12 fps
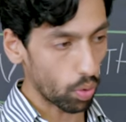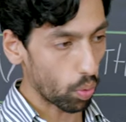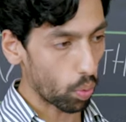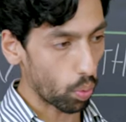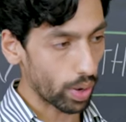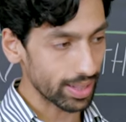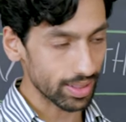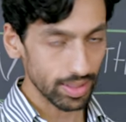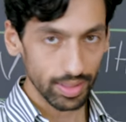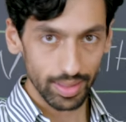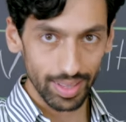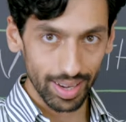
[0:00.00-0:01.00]

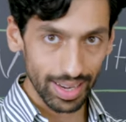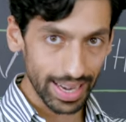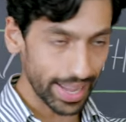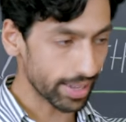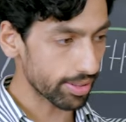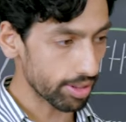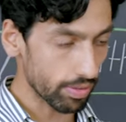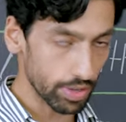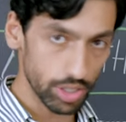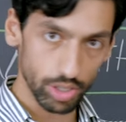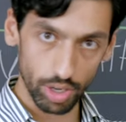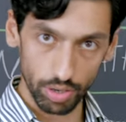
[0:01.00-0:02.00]
when the length of
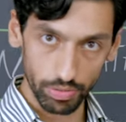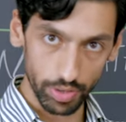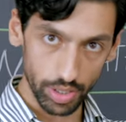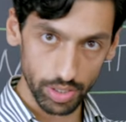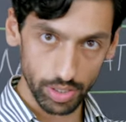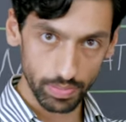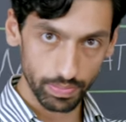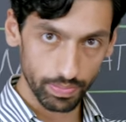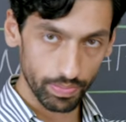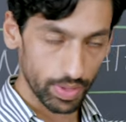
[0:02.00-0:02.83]
a surface